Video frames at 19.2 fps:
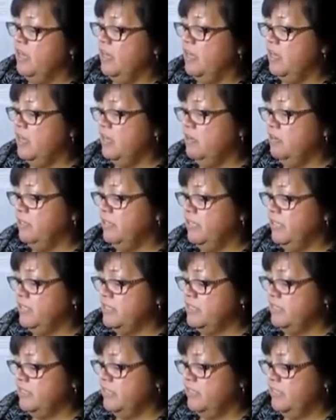Oh, and let's
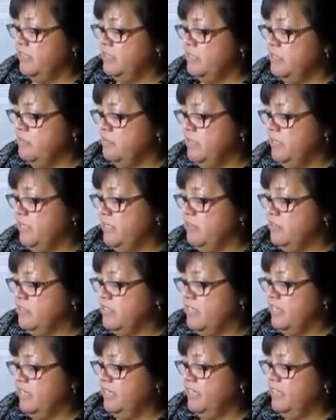see, something else
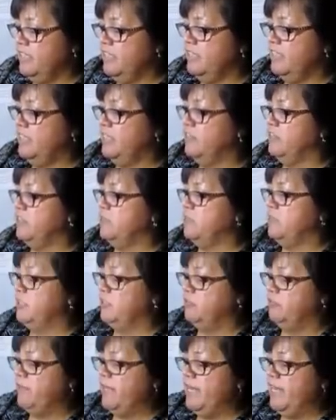got hidden here in a
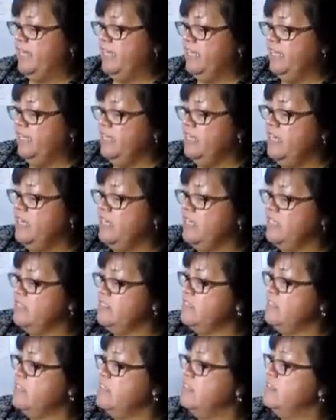little baggie.
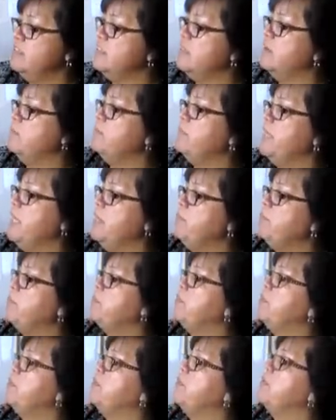This is a
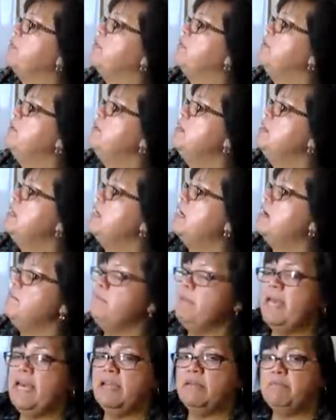
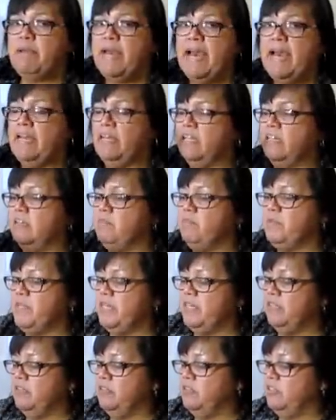mat pack
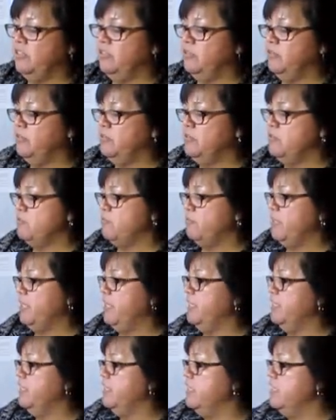that you use
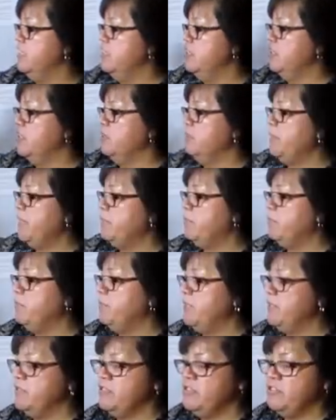with your paper
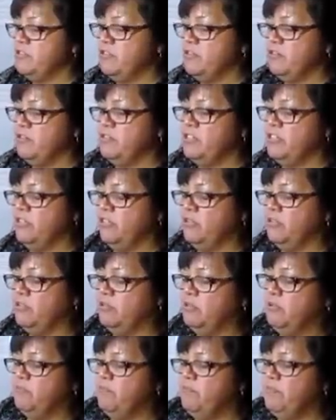piercer
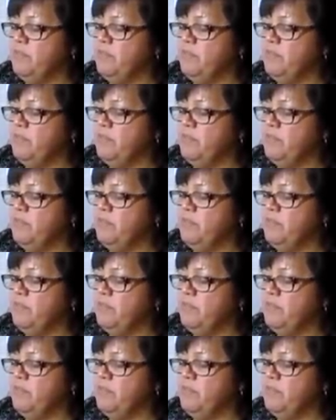to